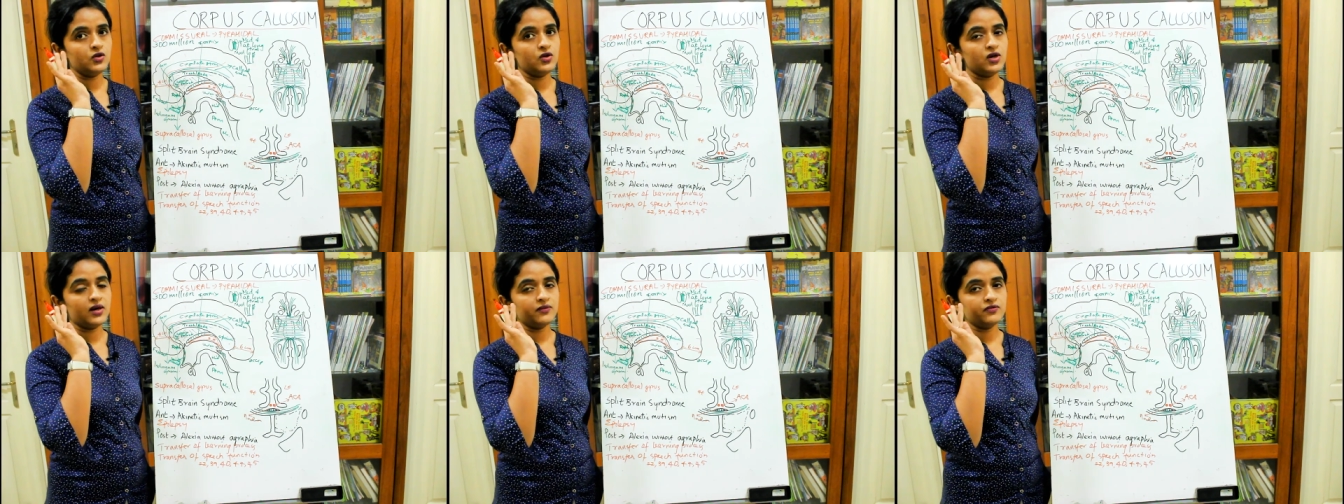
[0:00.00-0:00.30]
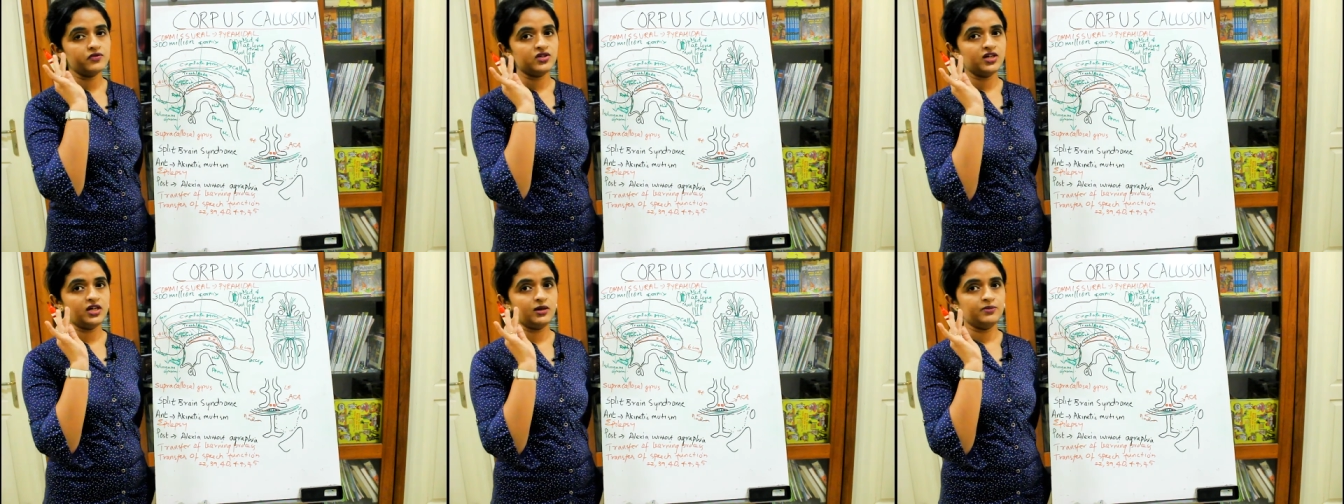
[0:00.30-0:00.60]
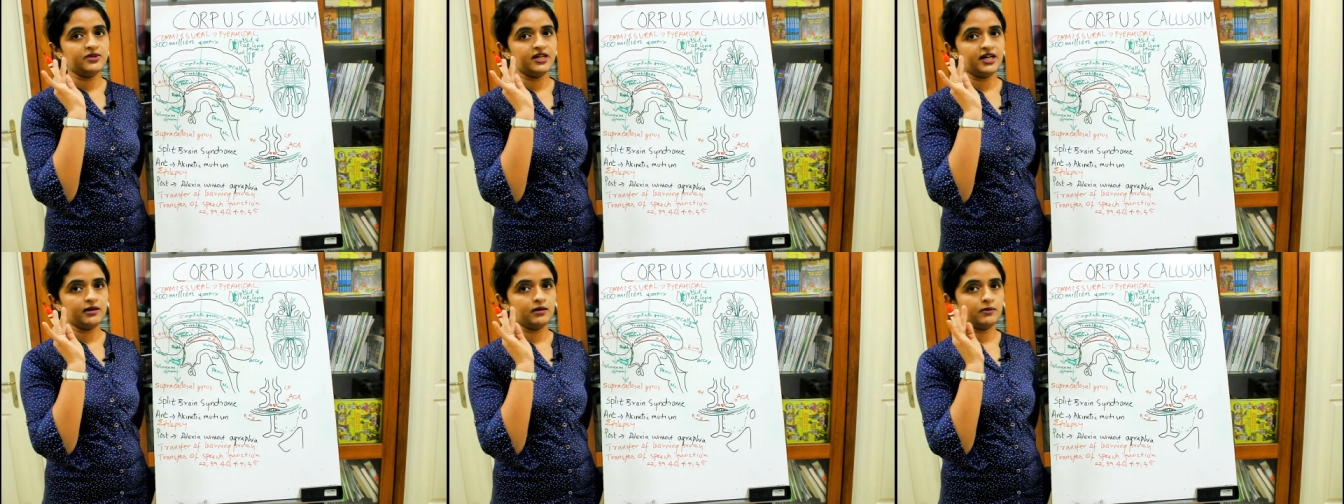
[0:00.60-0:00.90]
You have to
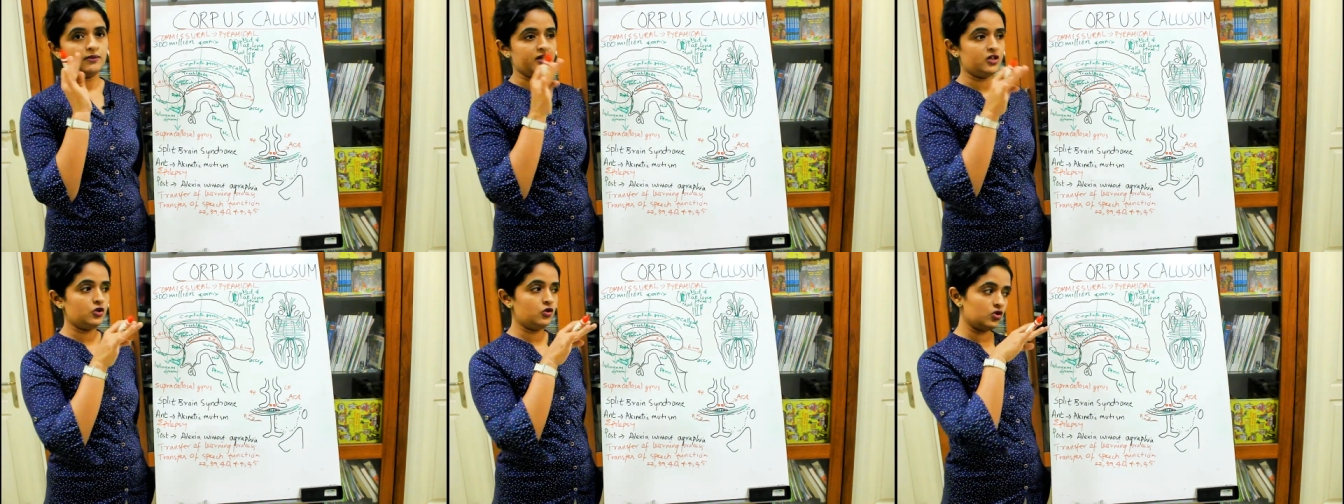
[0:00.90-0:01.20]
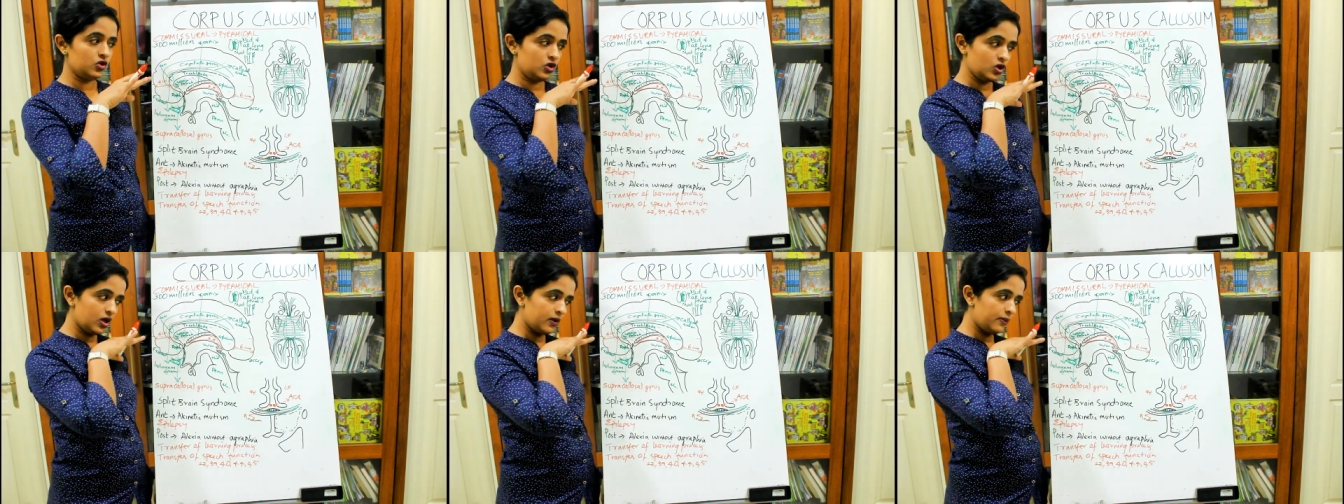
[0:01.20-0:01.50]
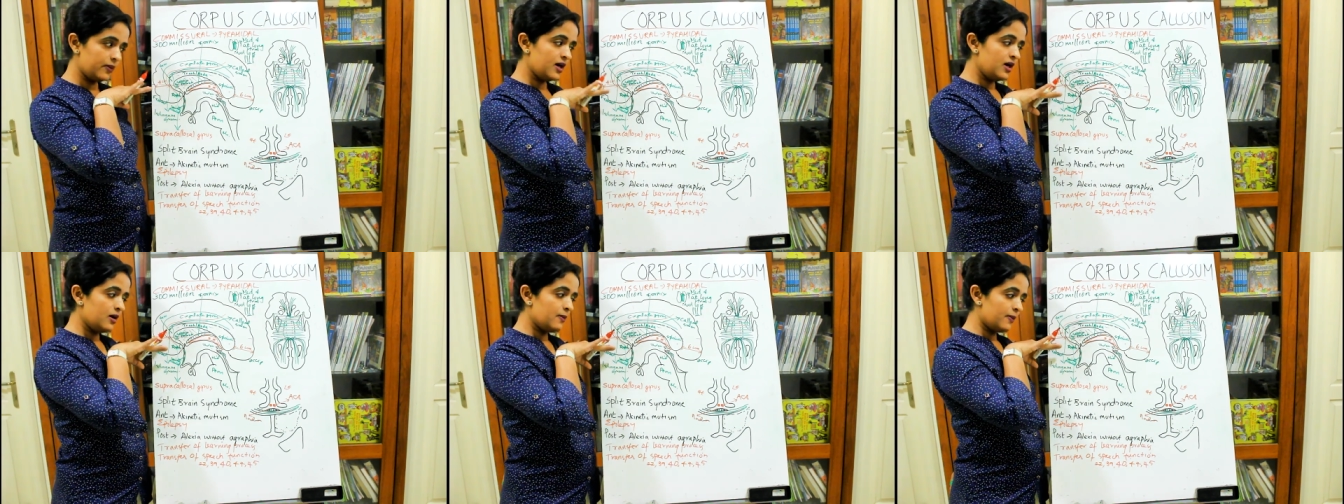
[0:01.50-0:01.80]
keep that in mind. You, you
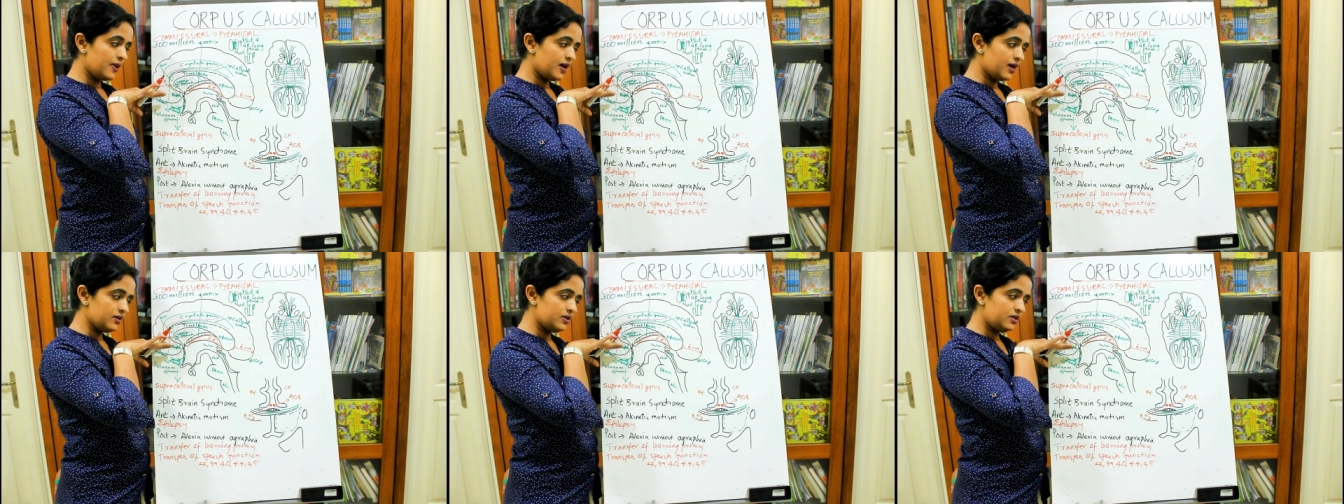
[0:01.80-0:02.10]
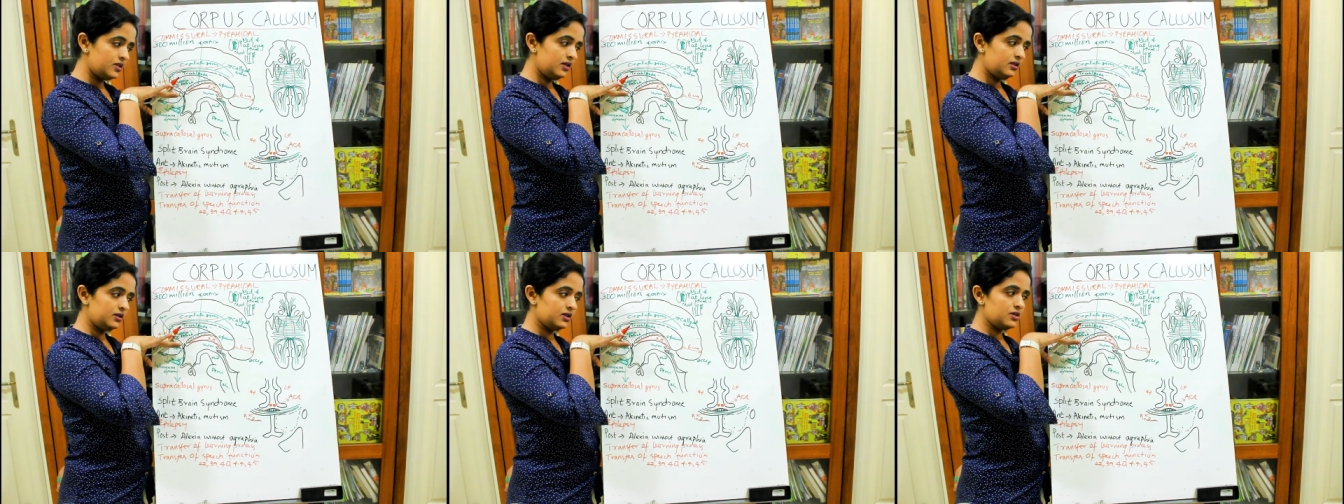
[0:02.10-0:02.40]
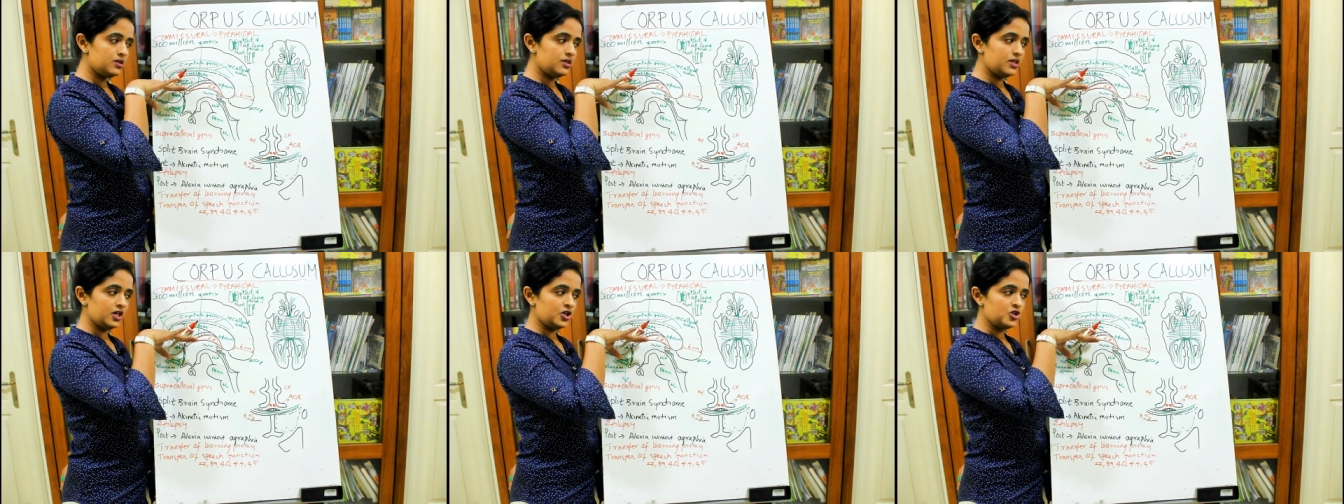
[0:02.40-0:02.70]
are passing
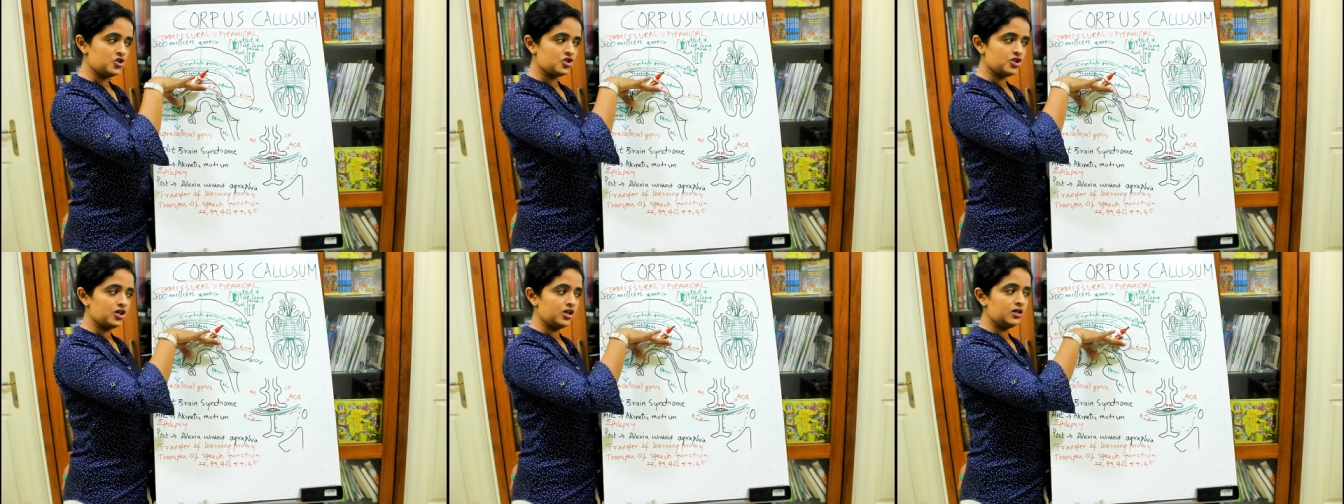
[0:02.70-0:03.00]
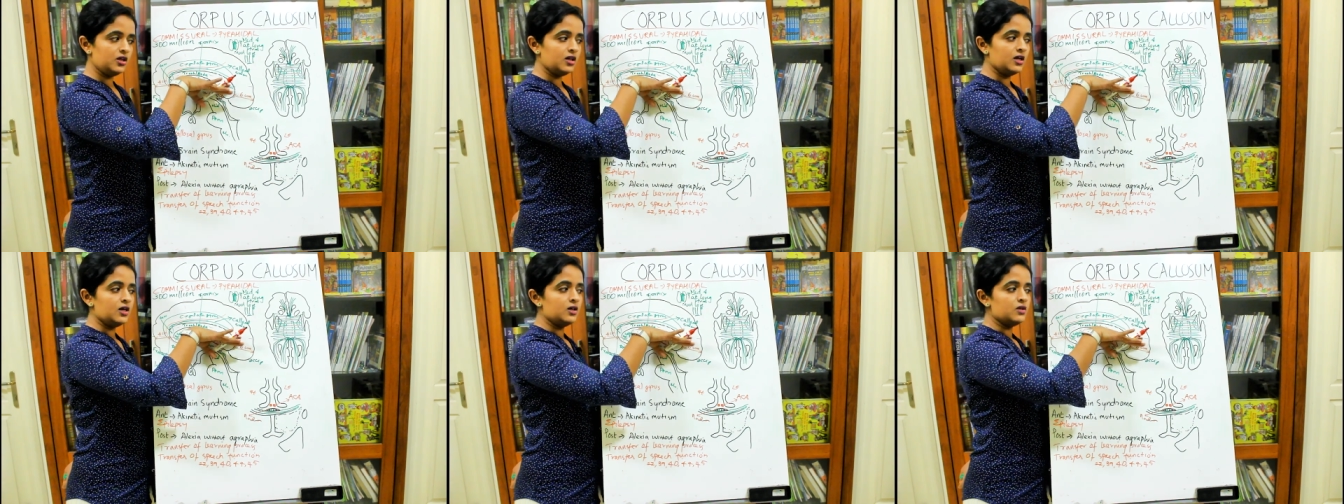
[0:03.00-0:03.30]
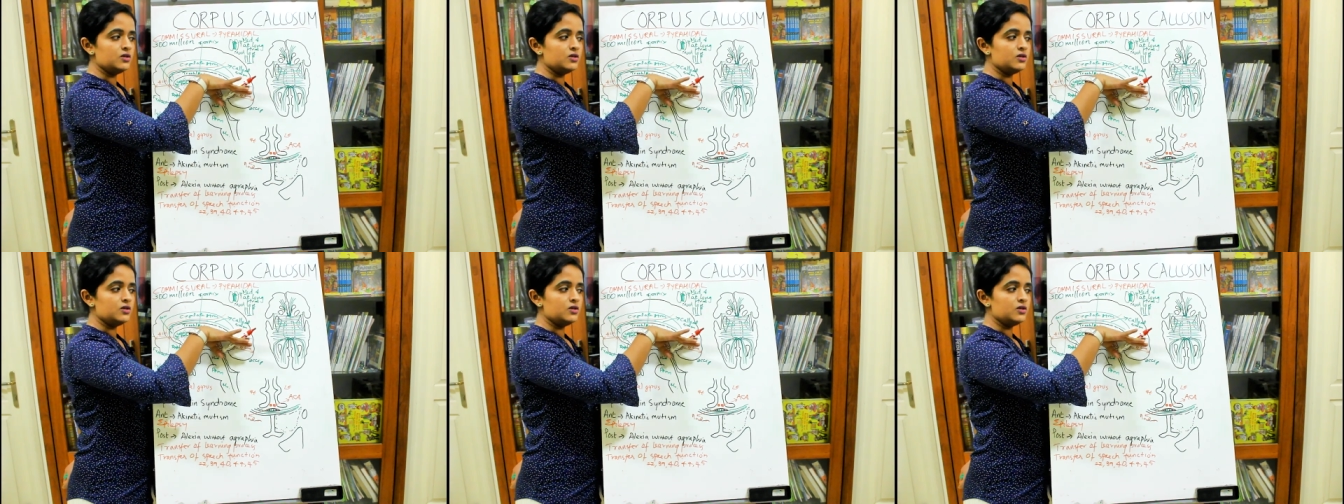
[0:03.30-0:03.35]
the section